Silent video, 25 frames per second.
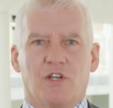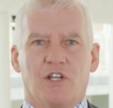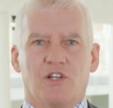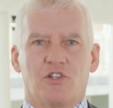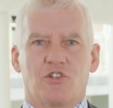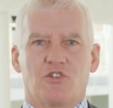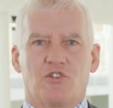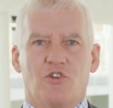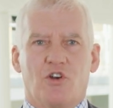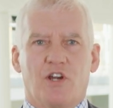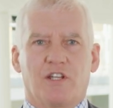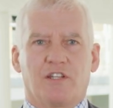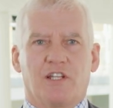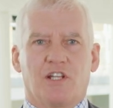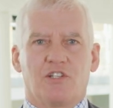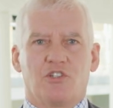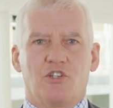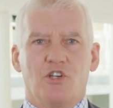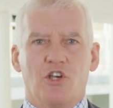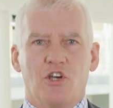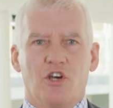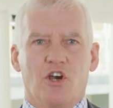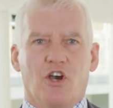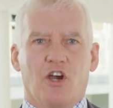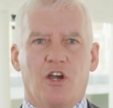ensuring that
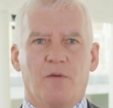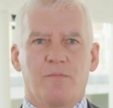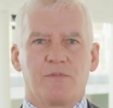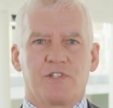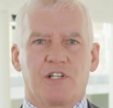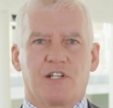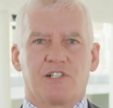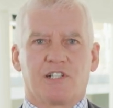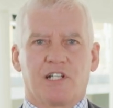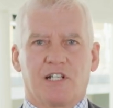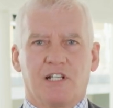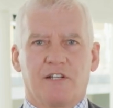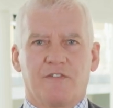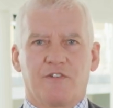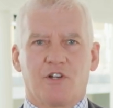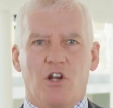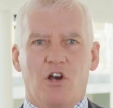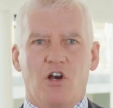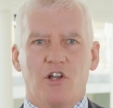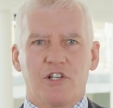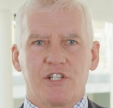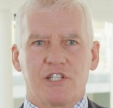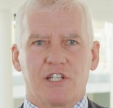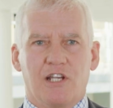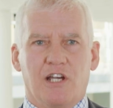new homes are delivered
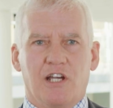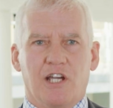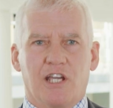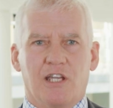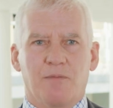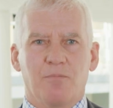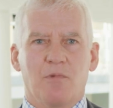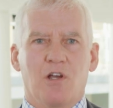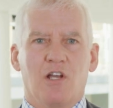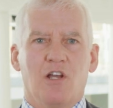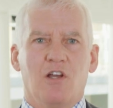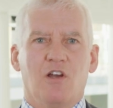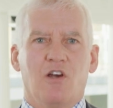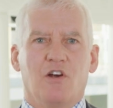on time,